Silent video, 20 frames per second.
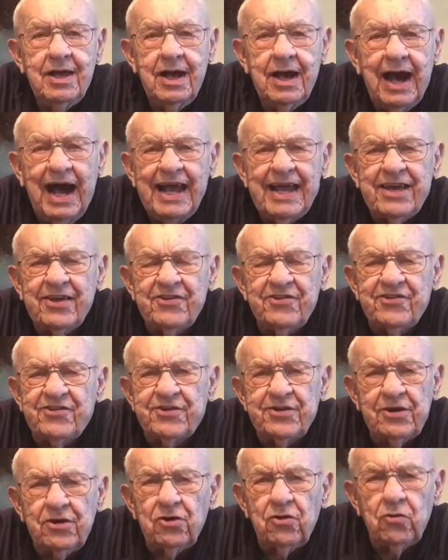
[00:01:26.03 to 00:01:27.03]
I can
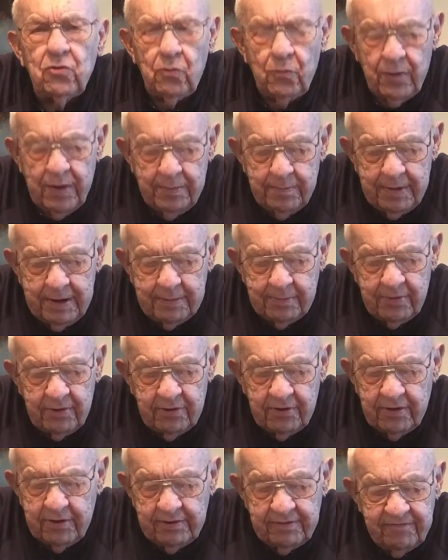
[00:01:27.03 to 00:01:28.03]
still
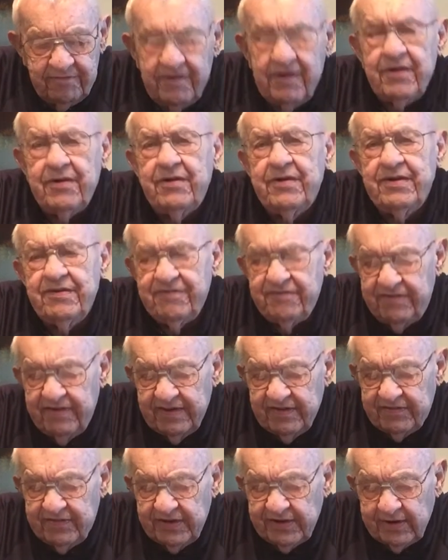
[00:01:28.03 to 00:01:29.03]
remember very
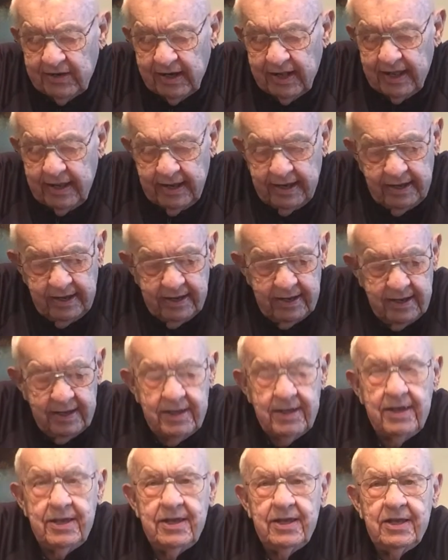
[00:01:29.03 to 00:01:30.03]
vividly
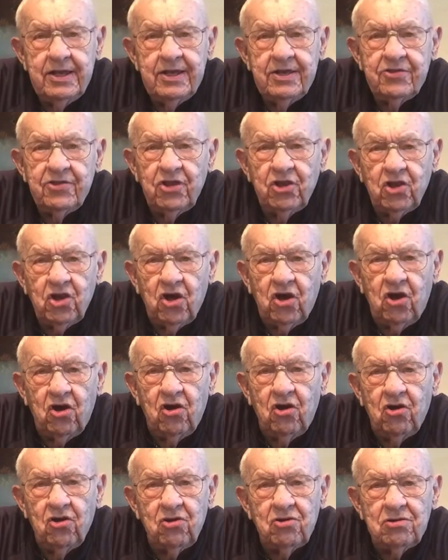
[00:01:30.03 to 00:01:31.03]
the
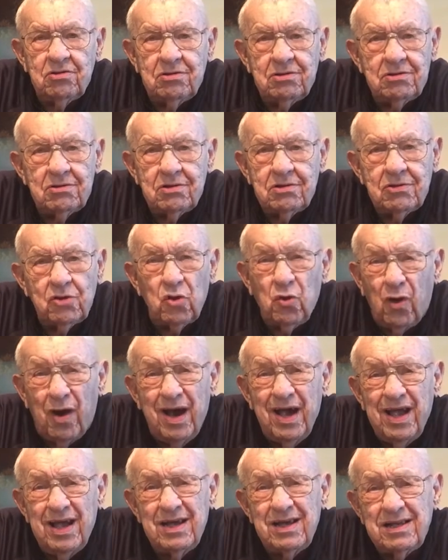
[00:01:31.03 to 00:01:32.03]
long,
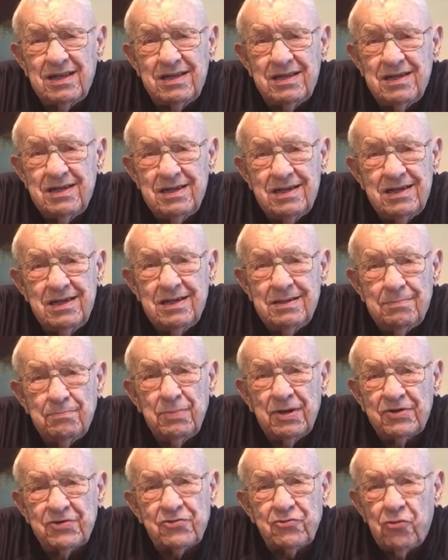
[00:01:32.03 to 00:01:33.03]
quiet
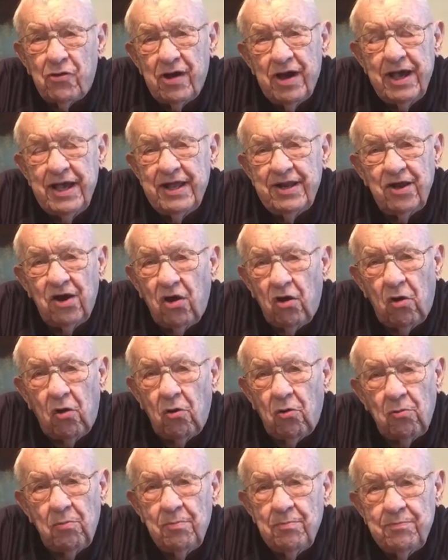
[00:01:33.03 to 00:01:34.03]
bus ride
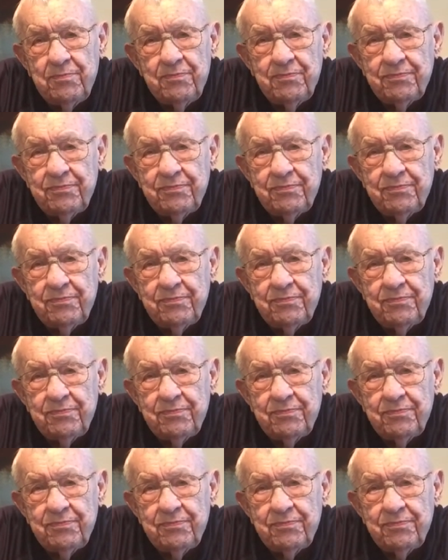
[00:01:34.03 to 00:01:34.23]
home